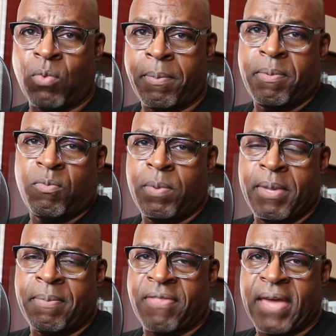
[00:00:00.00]
What we
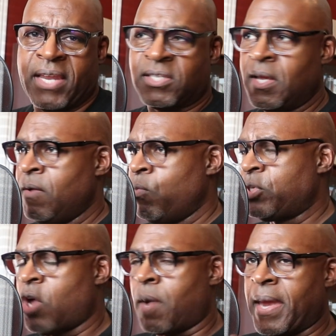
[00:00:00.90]
mean by that is we
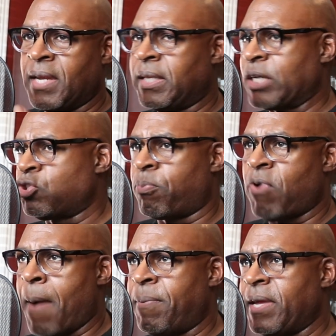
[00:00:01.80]
talk about intellectual
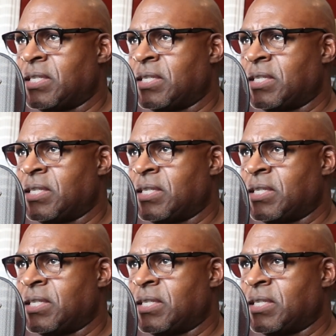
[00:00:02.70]
property.